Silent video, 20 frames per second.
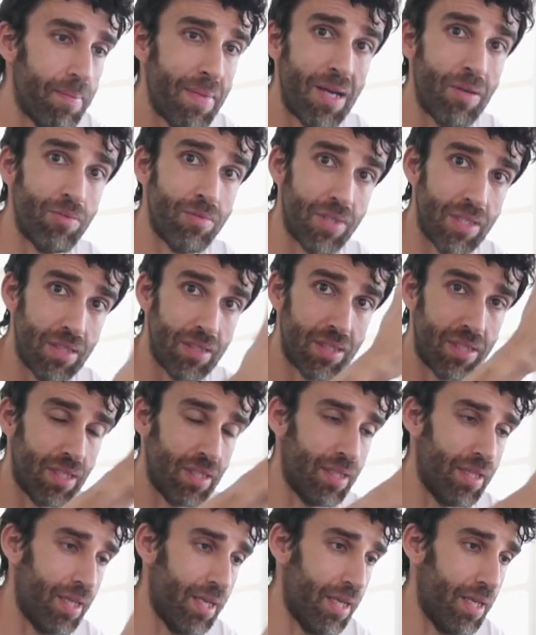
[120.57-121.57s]
mountains
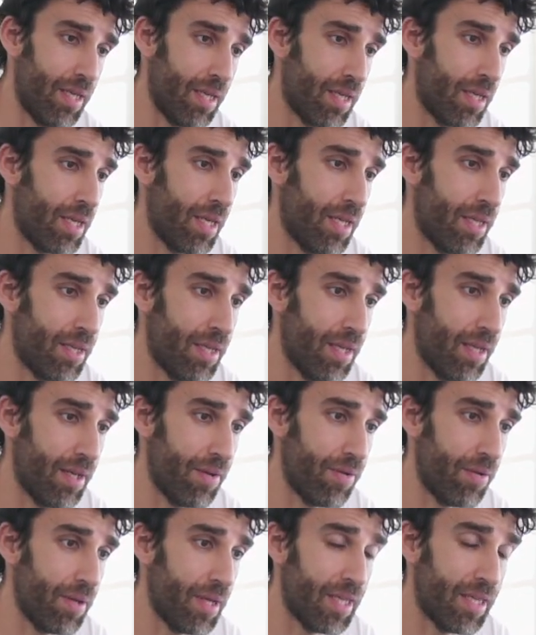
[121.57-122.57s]
in the, in,
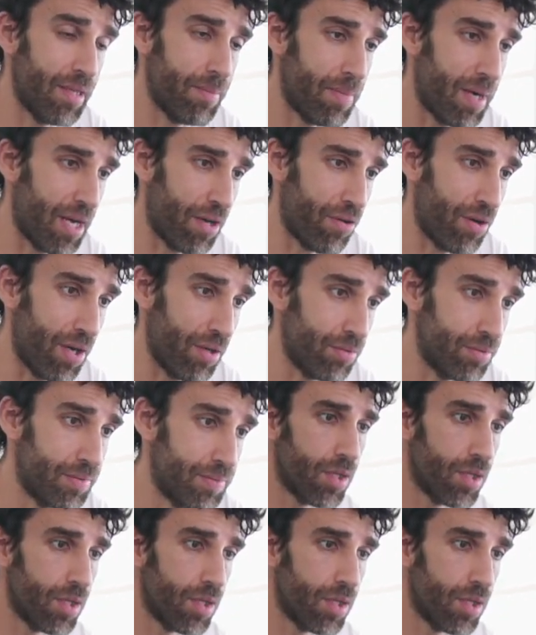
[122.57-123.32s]
the, in the background.